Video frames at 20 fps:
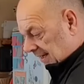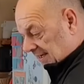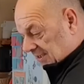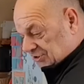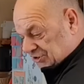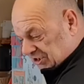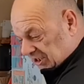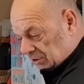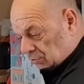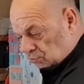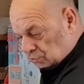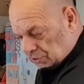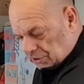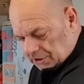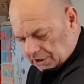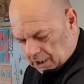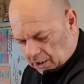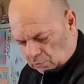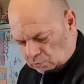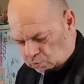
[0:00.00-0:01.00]
the sink under
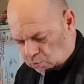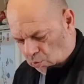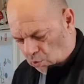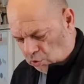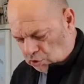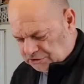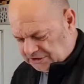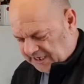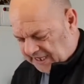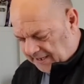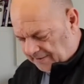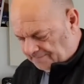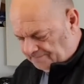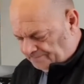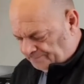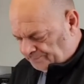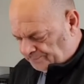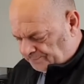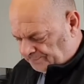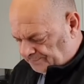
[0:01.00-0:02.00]
the cold water.
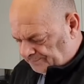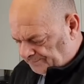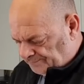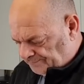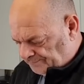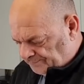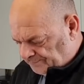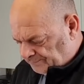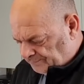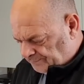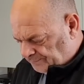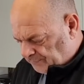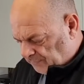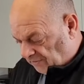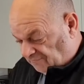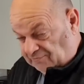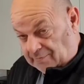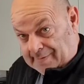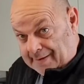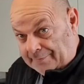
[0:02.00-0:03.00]

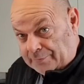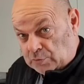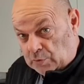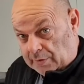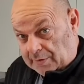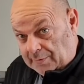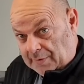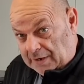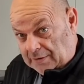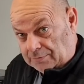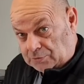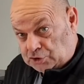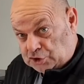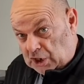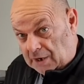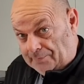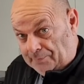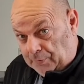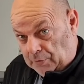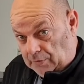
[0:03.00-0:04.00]
I remembered when I went up the
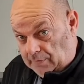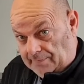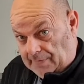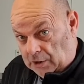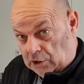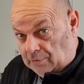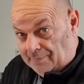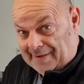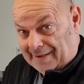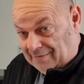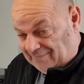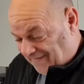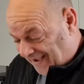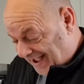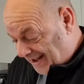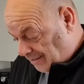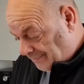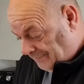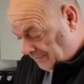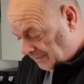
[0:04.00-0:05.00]
shop, but I come back
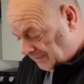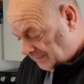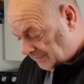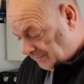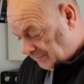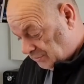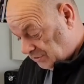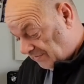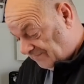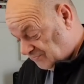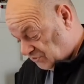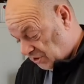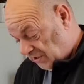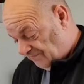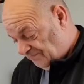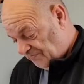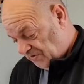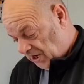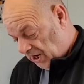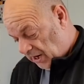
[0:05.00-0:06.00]
without them because obviously I
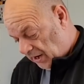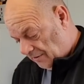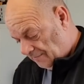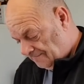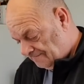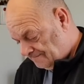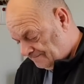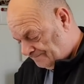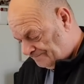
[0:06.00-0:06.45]
forgot.